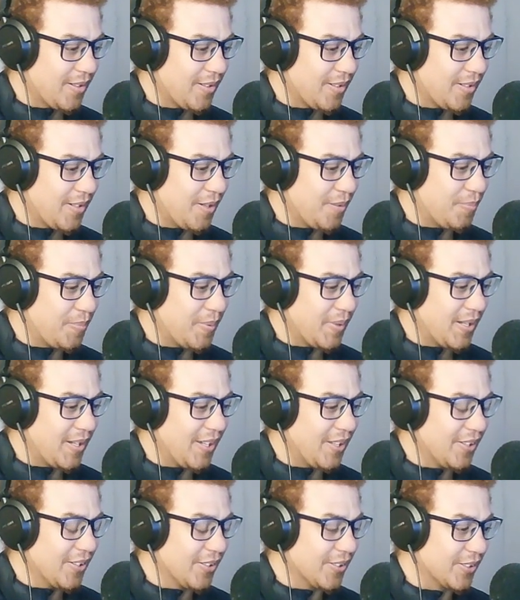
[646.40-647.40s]
I bet I
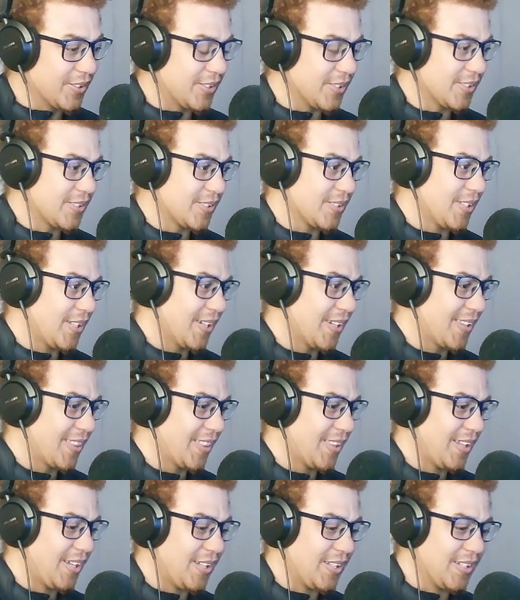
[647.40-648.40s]
look just like
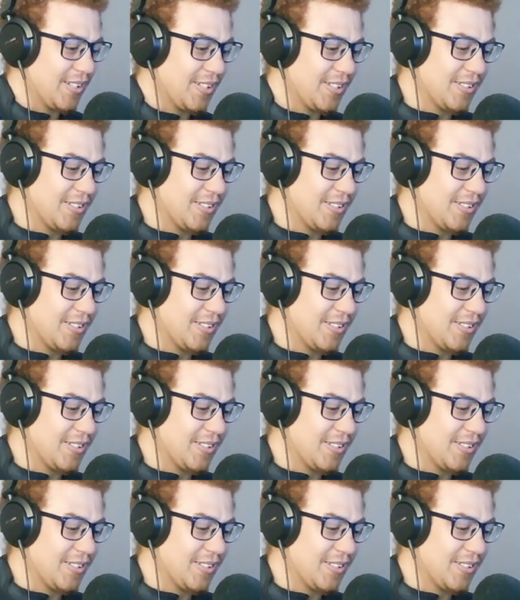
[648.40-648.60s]
that.